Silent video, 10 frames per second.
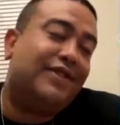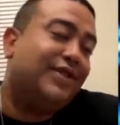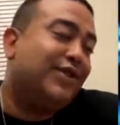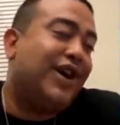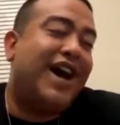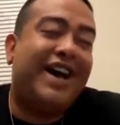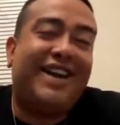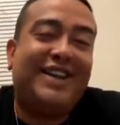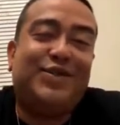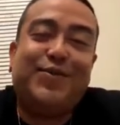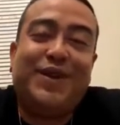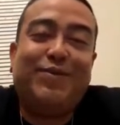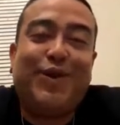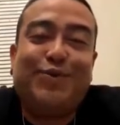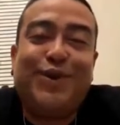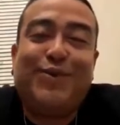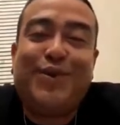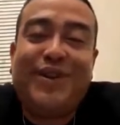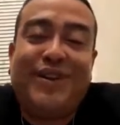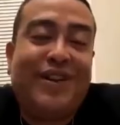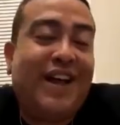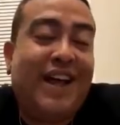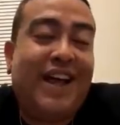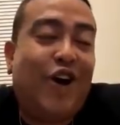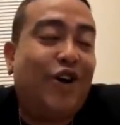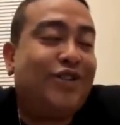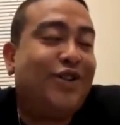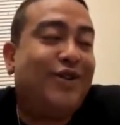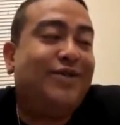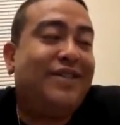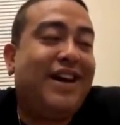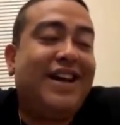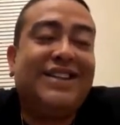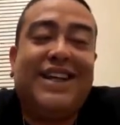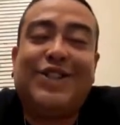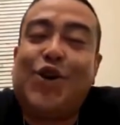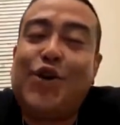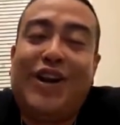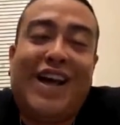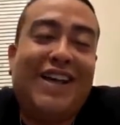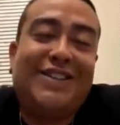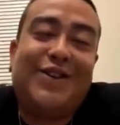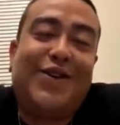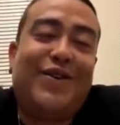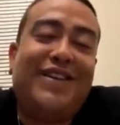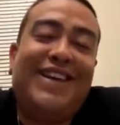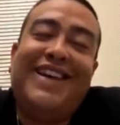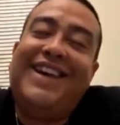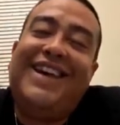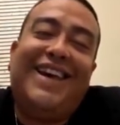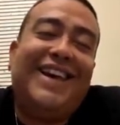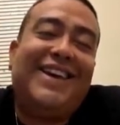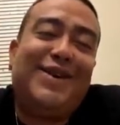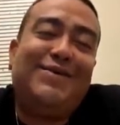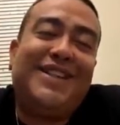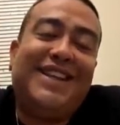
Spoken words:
You know how it is. I mean, most people, you know, like also, I guess I talk a lot, so it comes